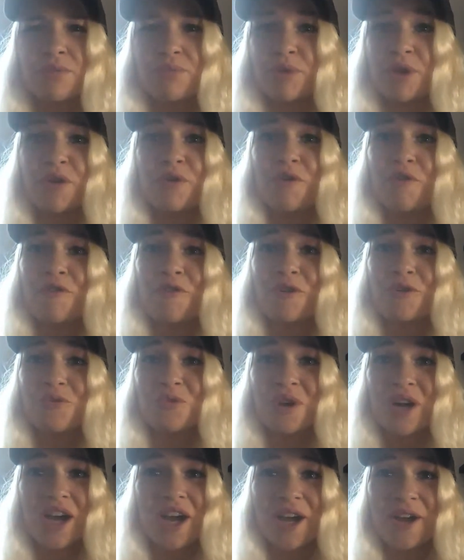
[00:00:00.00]

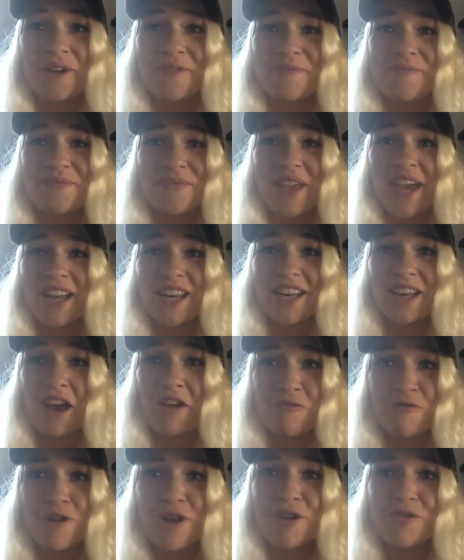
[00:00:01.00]
beautiful and
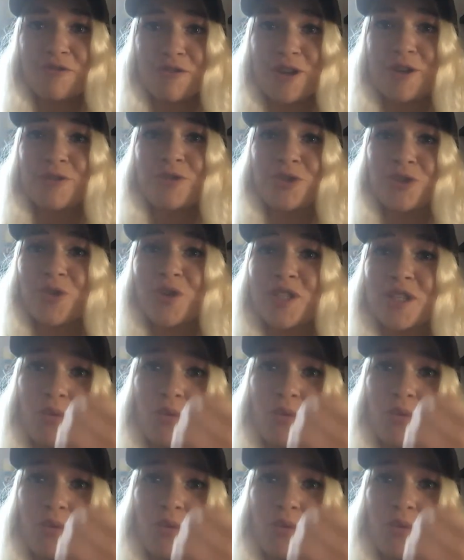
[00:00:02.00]
a real joy